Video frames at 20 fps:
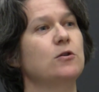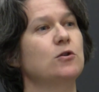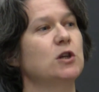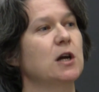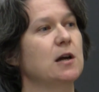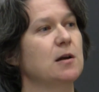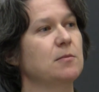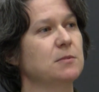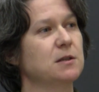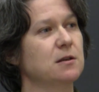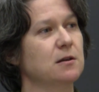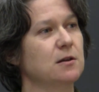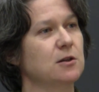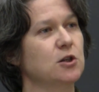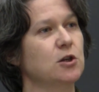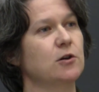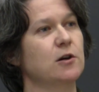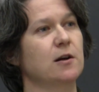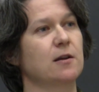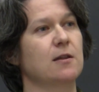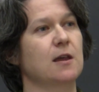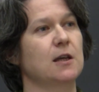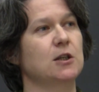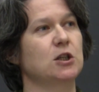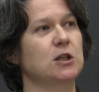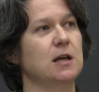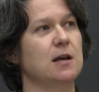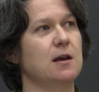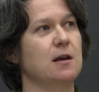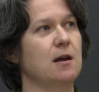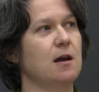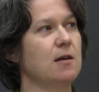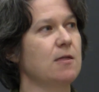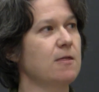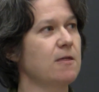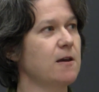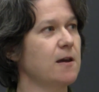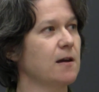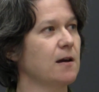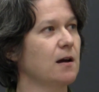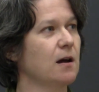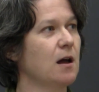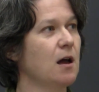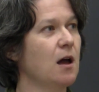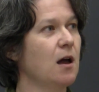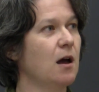times during that day and think,